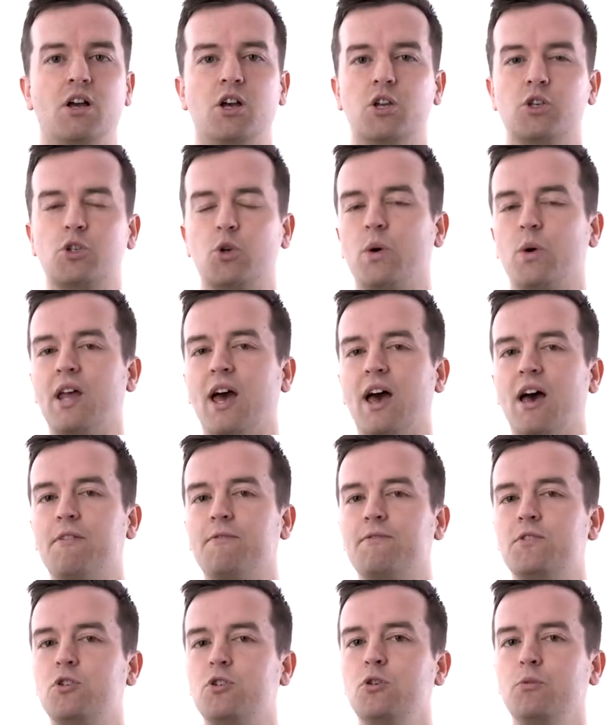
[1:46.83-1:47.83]
So an
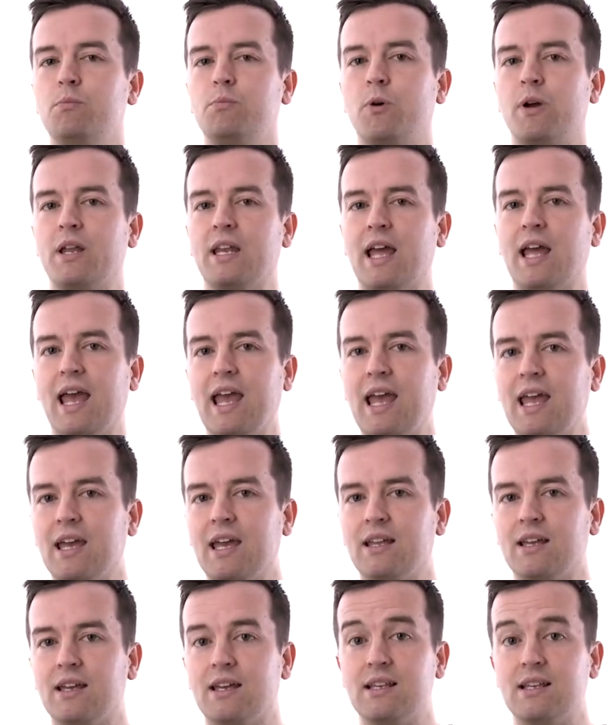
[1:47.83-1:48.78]
f2.8